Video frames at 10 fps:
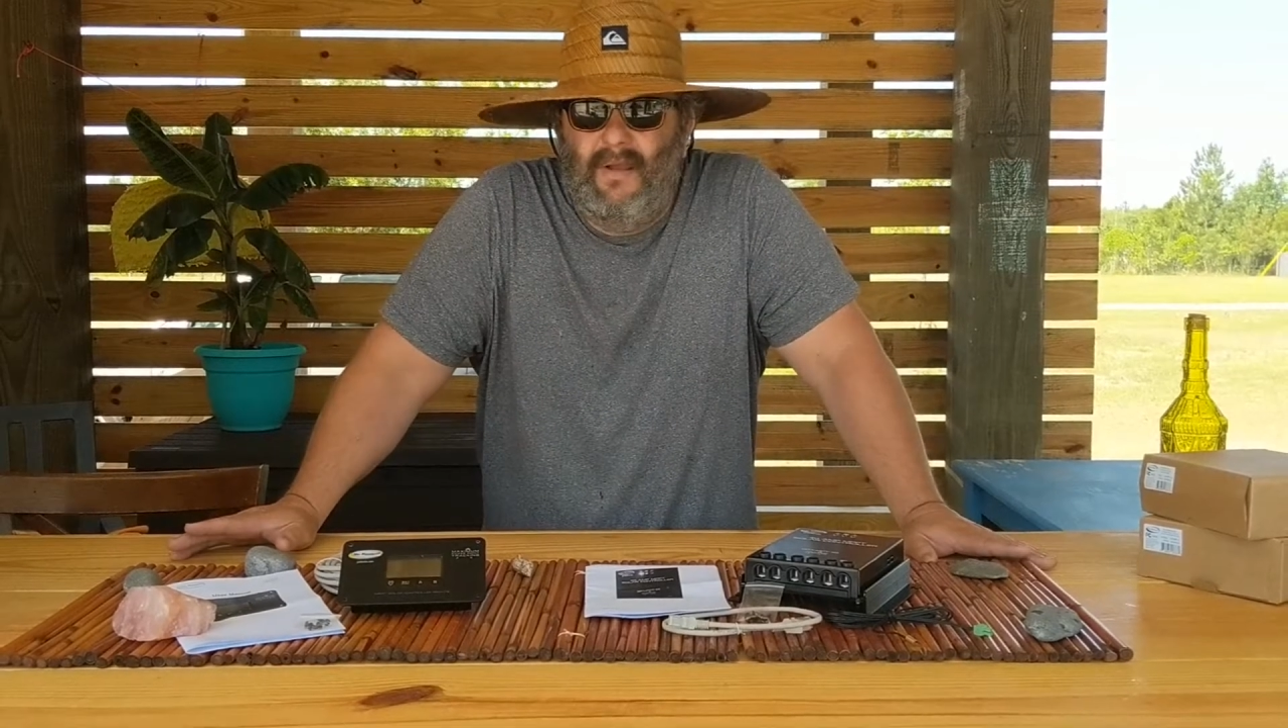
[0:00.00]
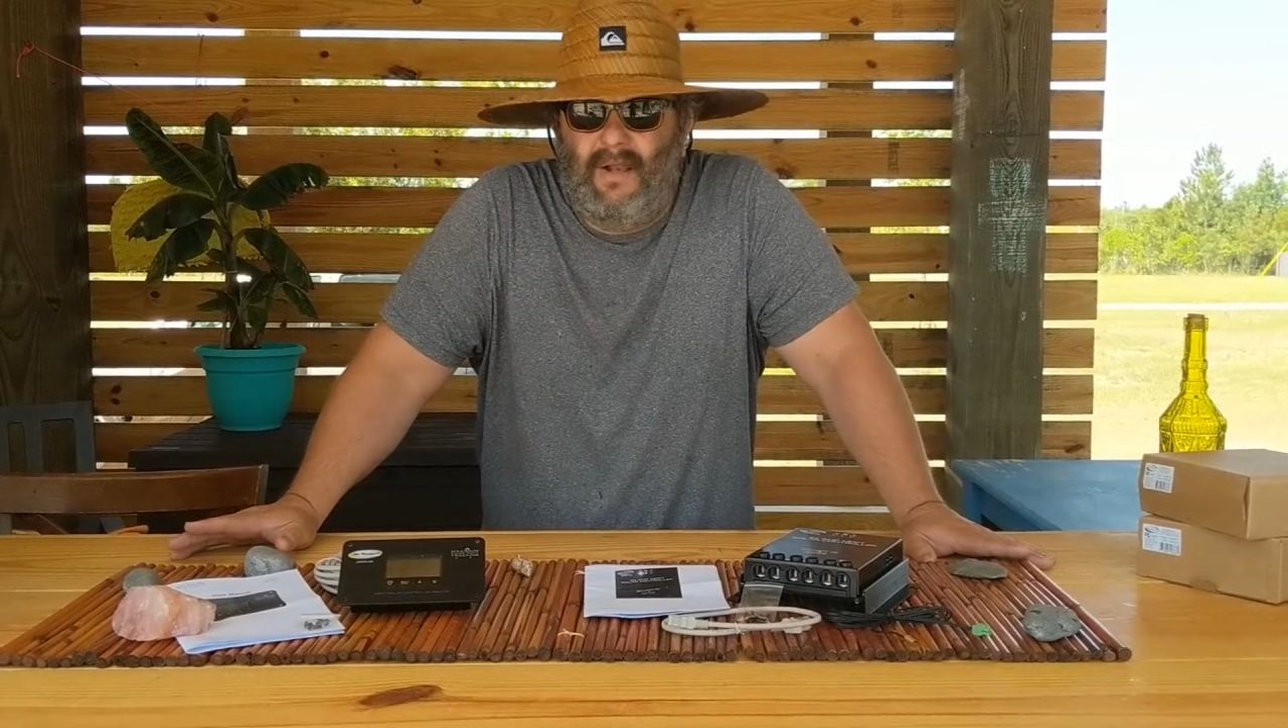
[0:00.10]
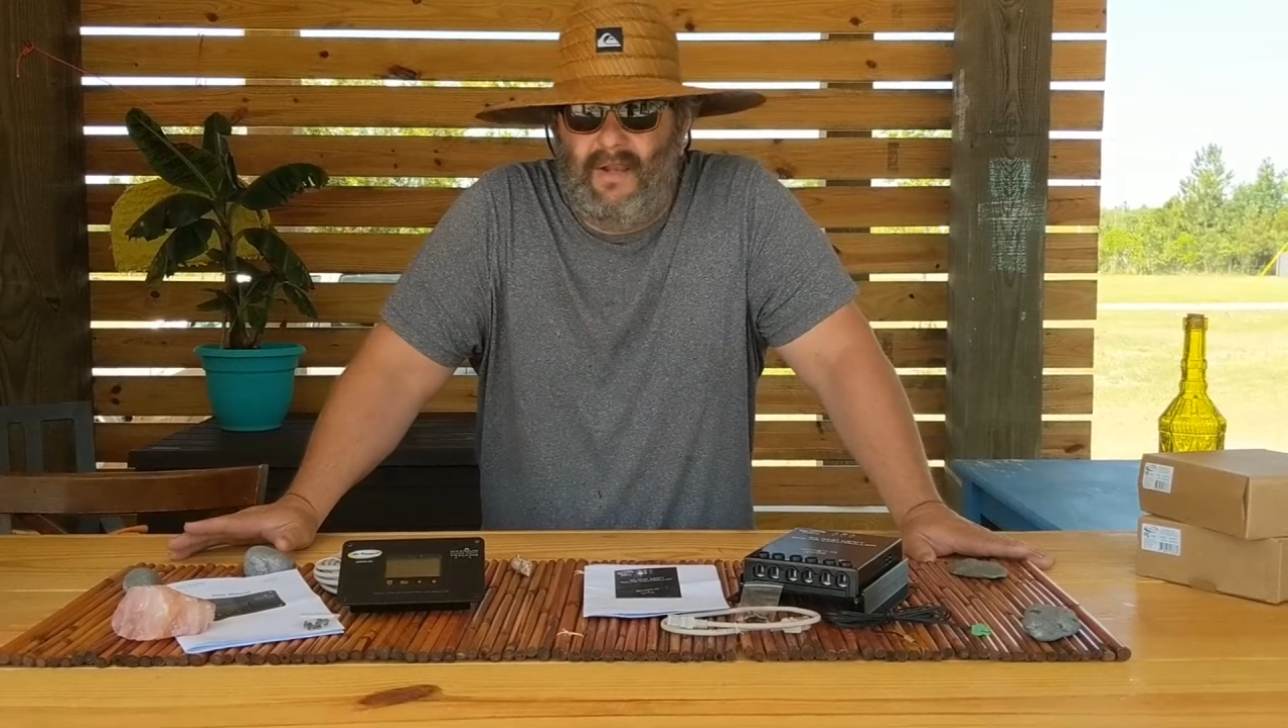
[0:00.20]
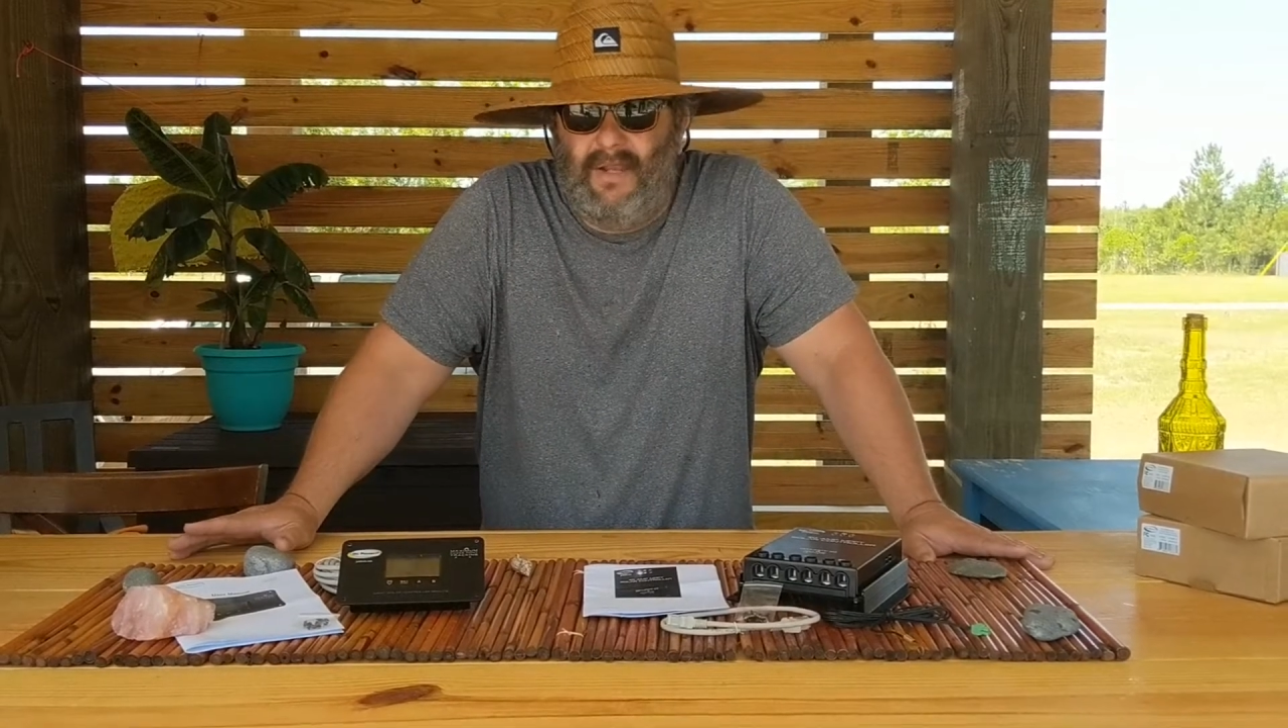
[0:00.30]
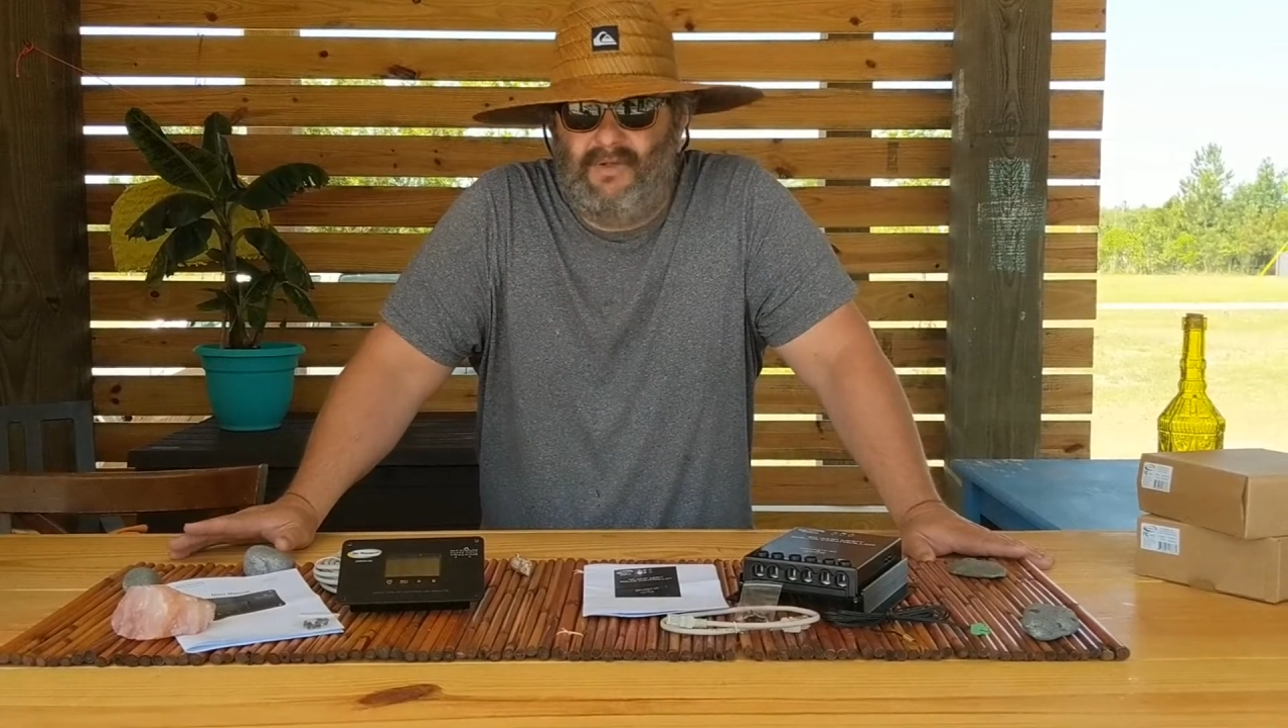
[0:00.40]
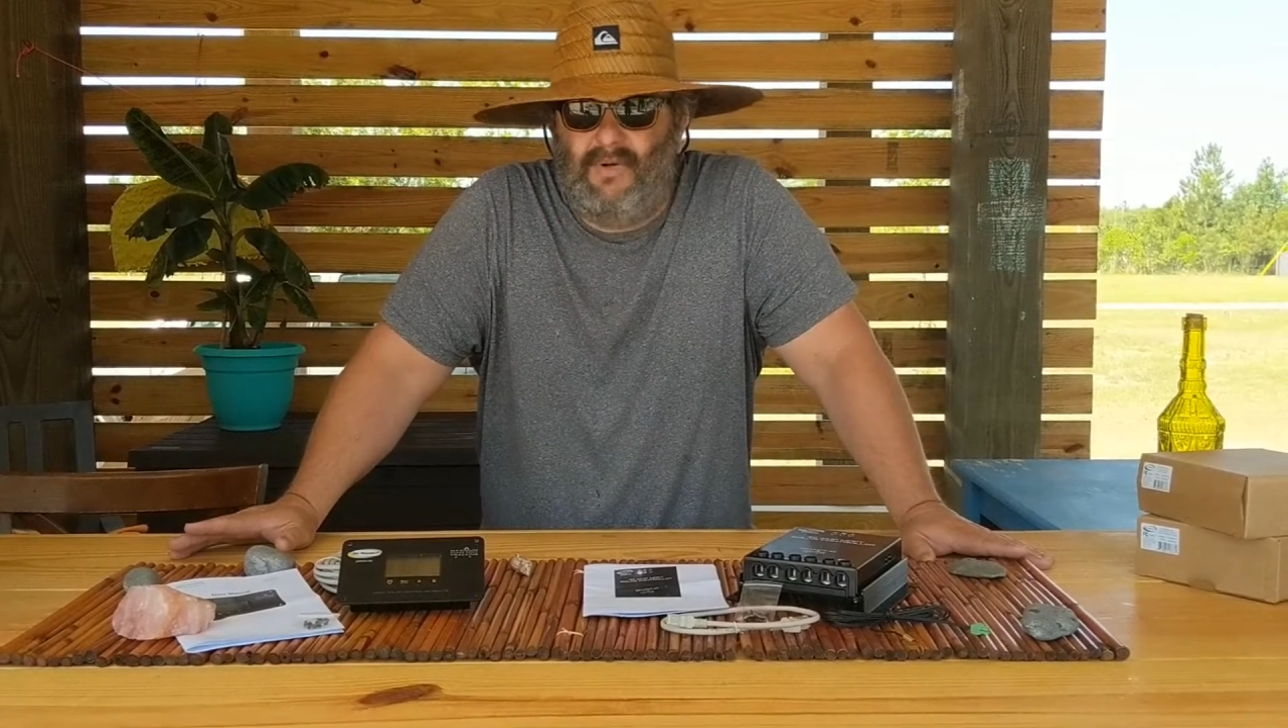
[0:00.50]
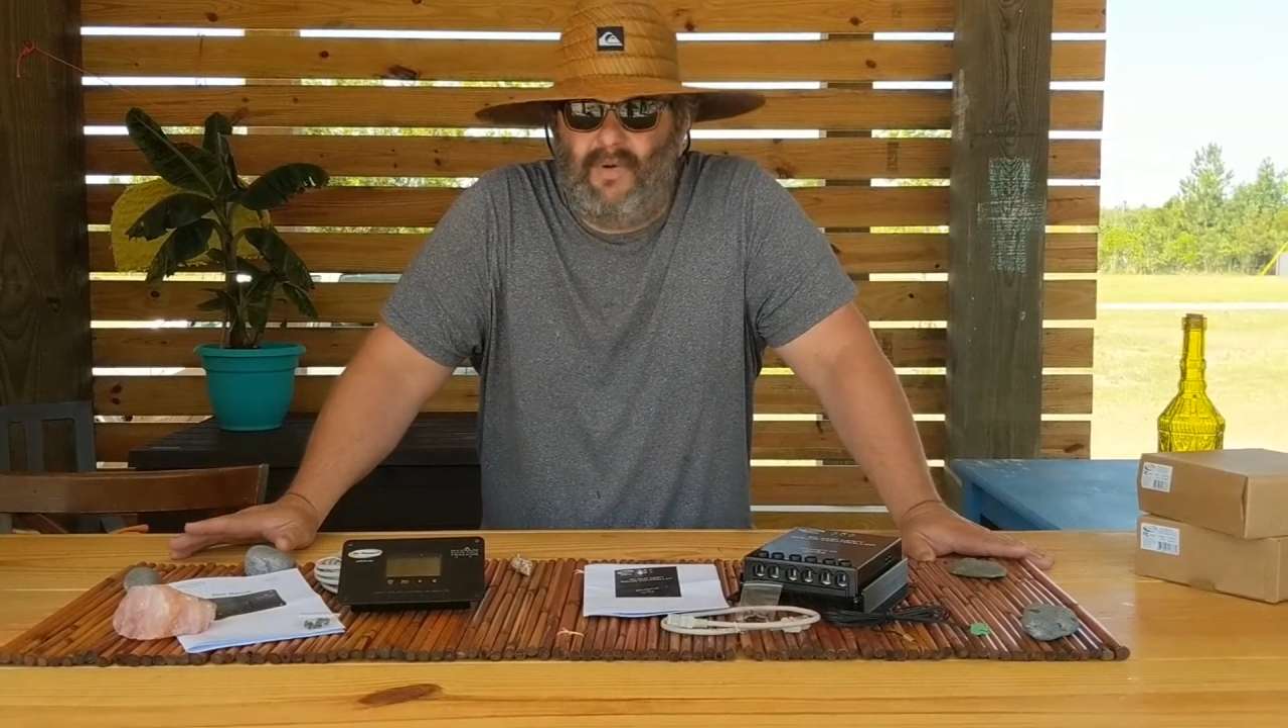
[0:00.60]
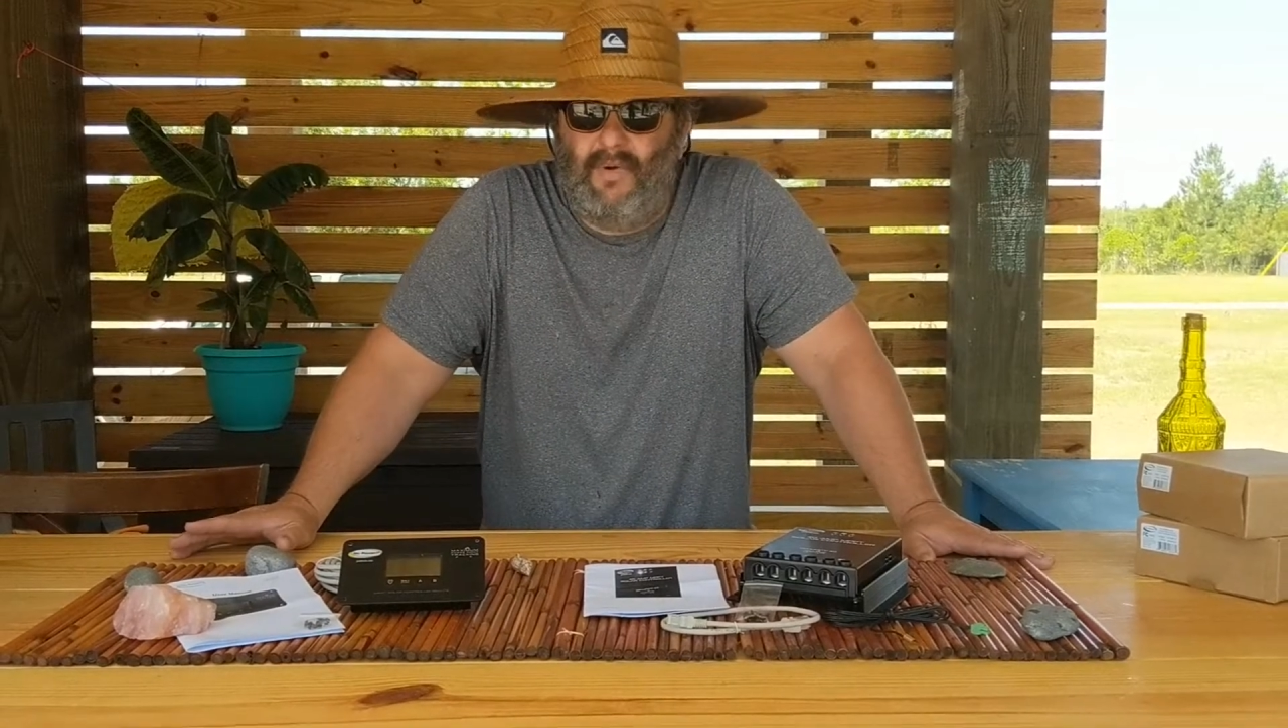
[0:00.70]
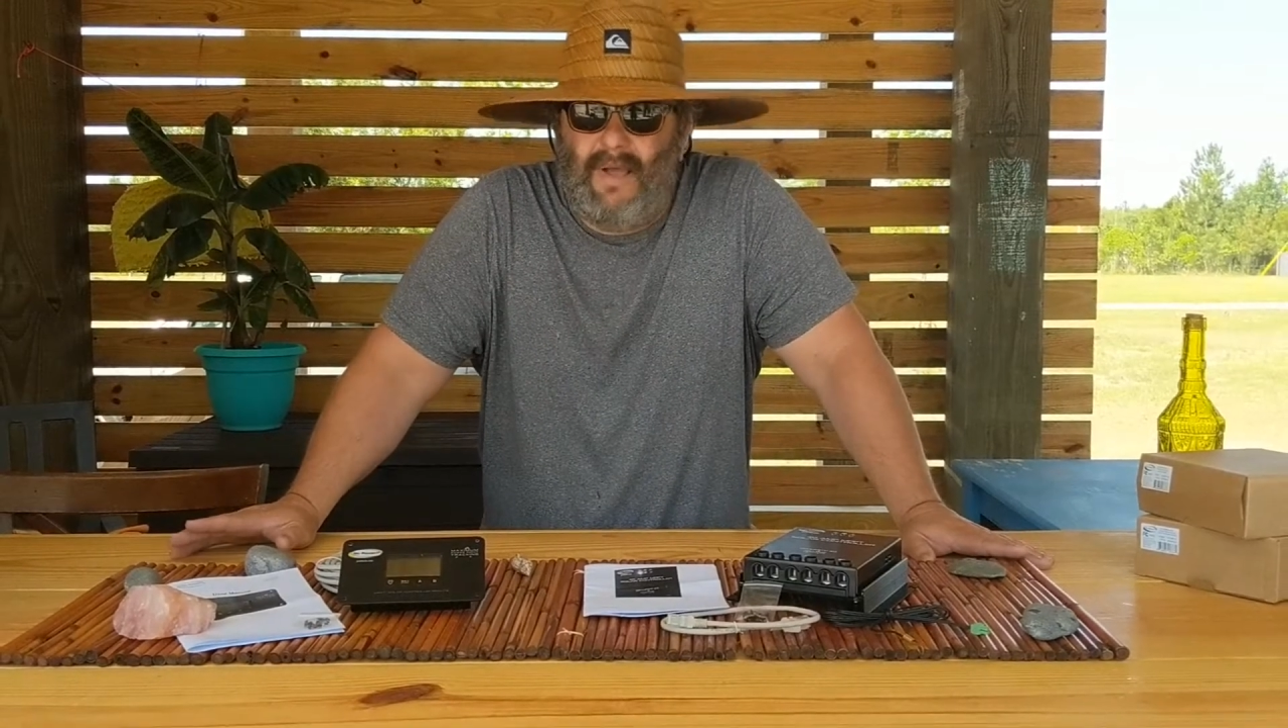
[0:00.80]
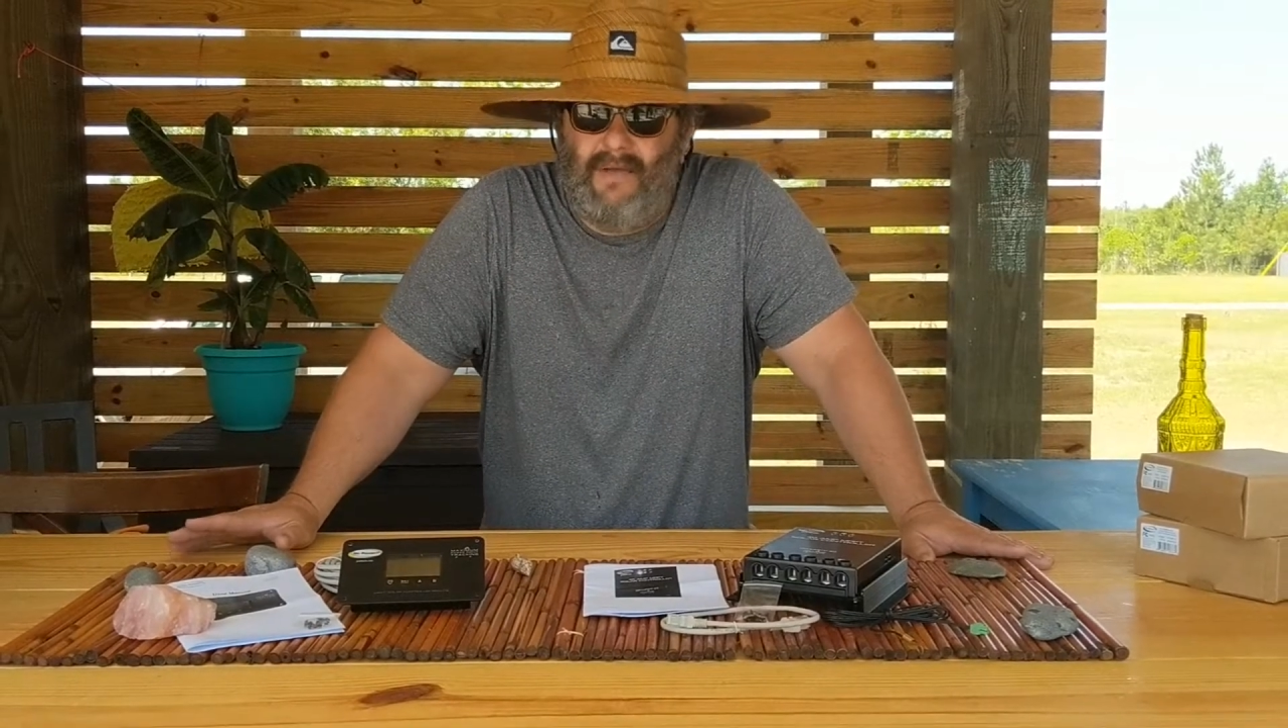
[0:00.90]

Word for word: electrical